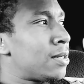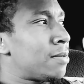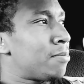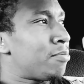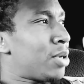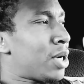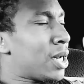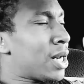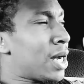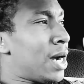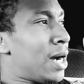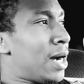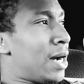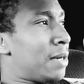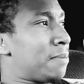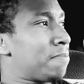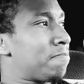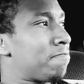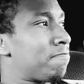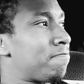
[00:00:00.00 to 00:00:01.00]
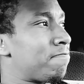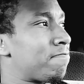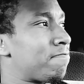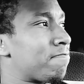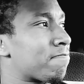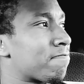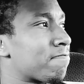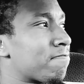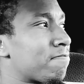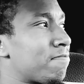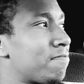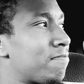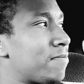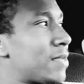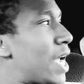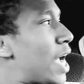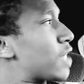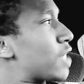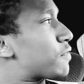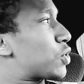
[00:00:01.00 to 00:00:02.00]
But
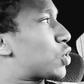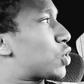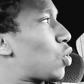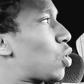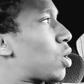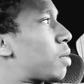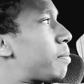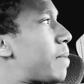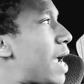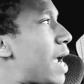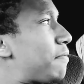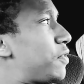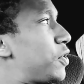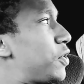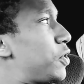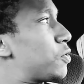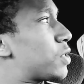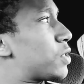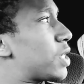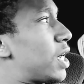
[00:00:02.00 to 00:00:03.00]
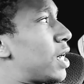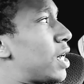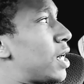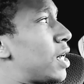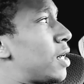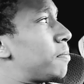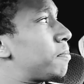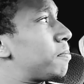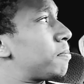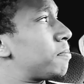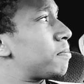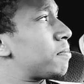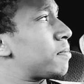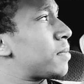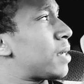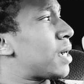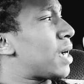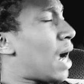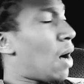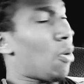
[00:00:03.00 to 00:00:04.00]
as for Jordan Matthews, I
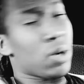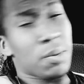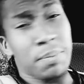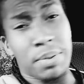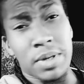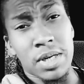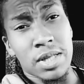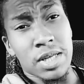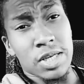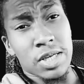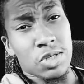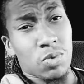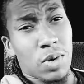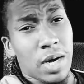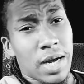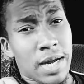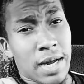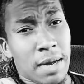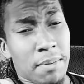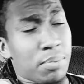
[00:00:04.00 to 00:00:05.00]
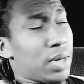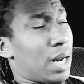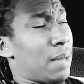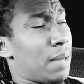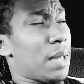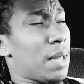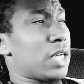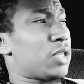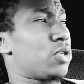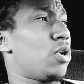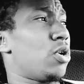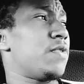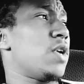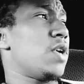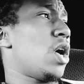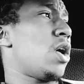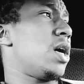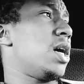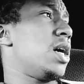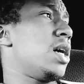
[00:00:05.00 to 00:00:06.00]
want to put it this way. I'm not sure if
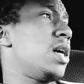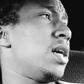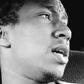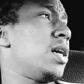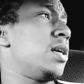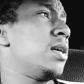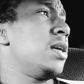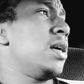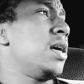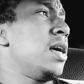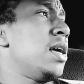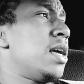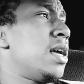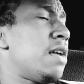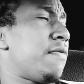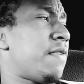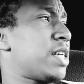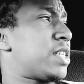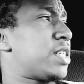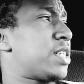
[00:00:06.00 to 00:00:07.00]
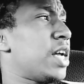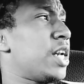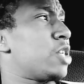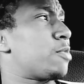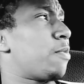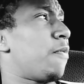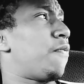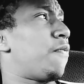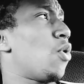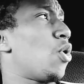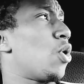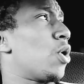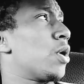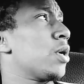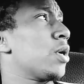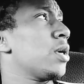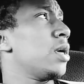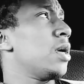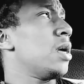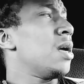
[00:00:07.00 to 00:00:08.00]
y'all if I said this
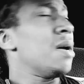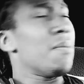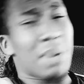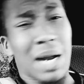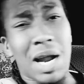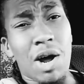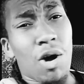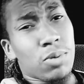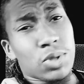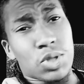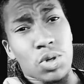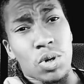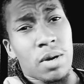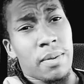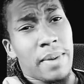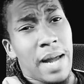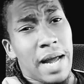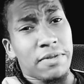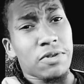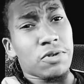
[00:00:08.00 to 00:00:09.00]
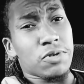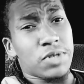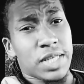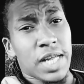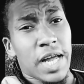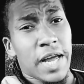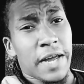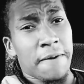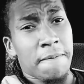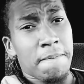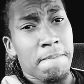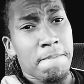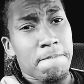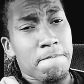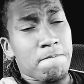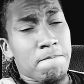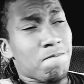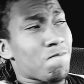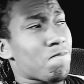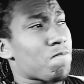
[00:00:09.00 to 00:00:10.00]
before, but I hope Jordan Matthews stay.
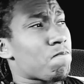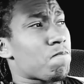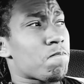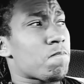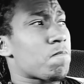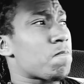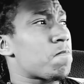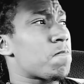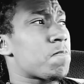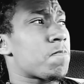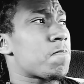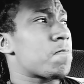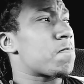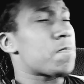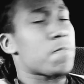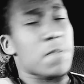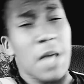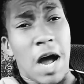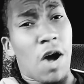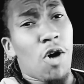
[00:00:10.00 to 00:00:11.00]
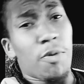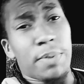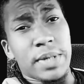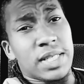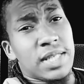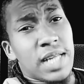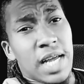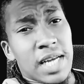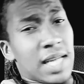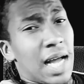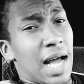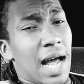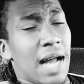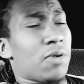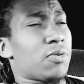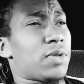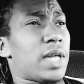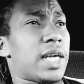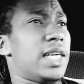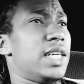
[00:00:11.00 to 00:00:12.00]
I hope he stays. I
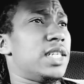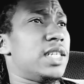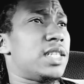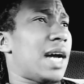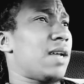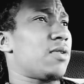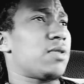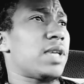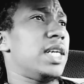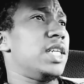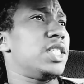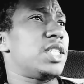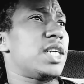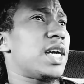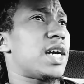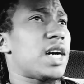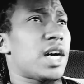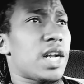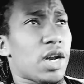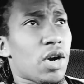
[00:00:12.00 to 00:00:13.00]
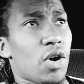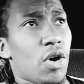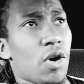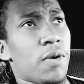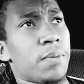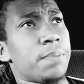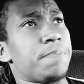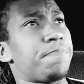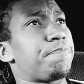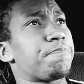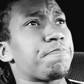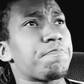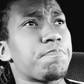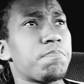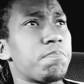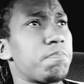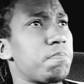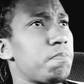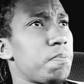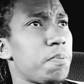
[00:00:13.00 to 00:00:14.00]
don't think he should get cut at all.
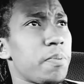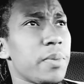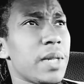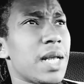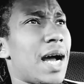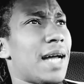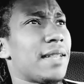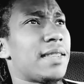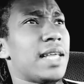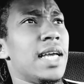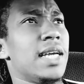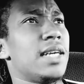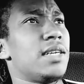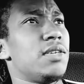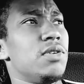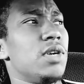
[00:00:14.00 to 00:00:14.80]
I think,